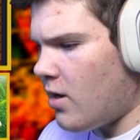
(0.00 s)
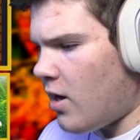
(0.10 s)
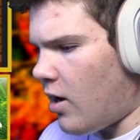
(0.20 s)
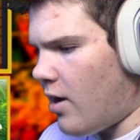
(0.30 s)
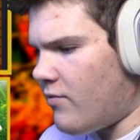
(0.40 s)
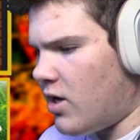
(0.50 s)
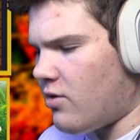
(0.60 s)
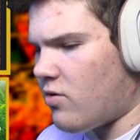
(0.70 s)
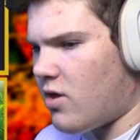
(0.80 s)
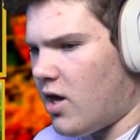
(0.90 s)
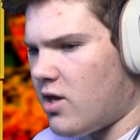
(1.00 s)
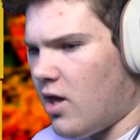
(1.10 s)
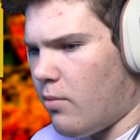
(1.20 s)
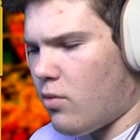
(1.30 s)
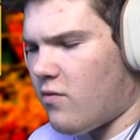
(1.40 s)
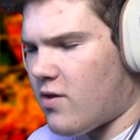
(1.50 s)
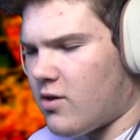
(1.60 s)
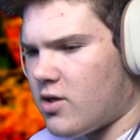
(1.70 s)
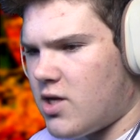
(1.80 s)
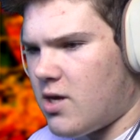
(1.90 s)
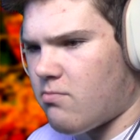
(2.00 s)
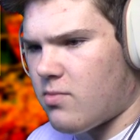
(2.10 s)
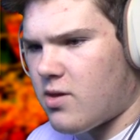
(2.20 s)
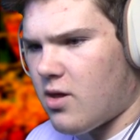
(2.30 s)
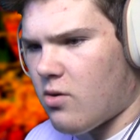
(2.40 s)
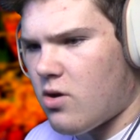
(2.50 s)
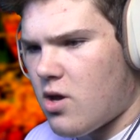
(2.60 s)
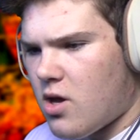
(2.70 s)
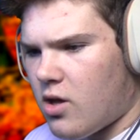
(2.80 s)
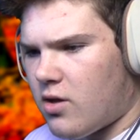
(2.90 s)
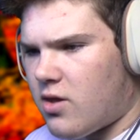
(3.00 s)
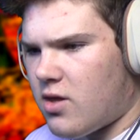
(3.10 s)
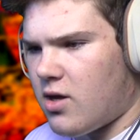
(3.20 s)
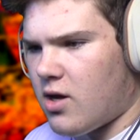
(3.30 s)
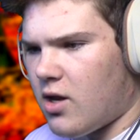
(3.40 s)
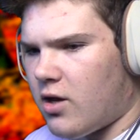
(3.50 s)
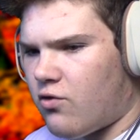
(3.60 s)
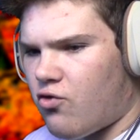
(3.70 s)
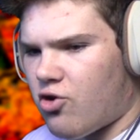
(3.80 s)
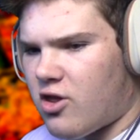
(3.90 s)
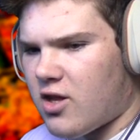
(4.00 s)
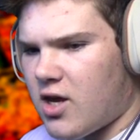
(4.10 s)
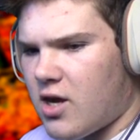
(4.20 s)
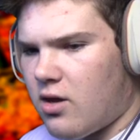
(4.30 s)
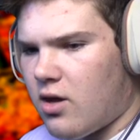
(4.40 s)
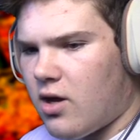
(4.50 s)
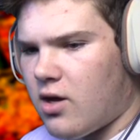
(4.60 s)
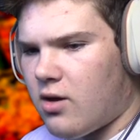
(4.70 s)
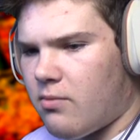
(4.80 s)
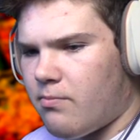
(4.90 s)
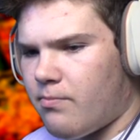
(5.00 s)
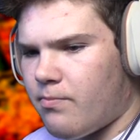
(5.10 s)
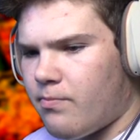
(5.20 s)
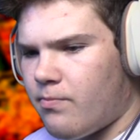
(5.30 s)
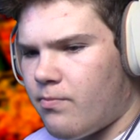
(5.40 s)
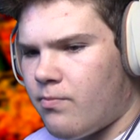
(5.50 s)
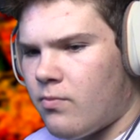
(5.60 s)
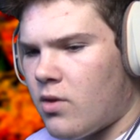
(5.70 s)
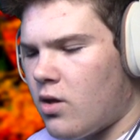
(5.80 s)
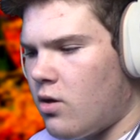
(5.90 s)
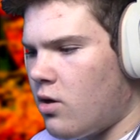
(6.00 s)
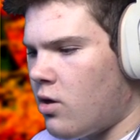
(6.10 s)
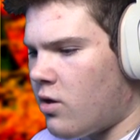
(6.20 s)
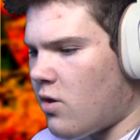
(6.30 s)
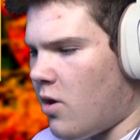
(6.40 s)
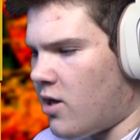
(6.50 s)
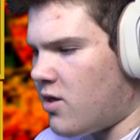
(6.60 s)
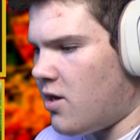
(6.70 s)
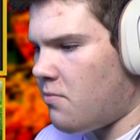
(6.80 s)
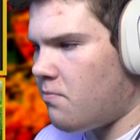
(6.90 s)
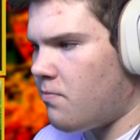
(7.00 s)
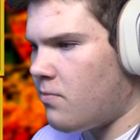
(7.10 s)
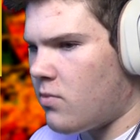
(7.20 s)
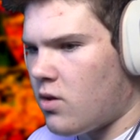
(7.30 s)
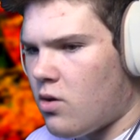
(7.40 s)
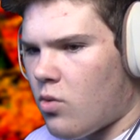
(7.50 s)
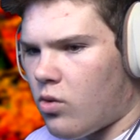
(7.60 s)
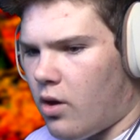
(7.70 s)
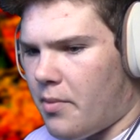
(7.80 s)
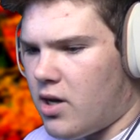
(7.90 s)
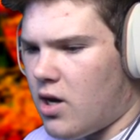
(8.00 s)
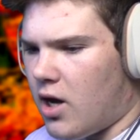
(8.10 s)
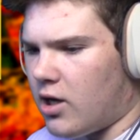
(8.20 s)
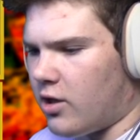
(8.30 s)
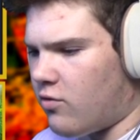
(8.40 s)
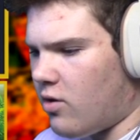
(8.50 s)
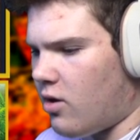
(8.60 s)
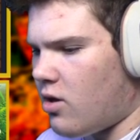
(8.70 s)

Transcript: I don't have any other Psychic-type moves on the team. So, let's see. Electricity. Um... Let's go Hestia. Well, I mean, not electric...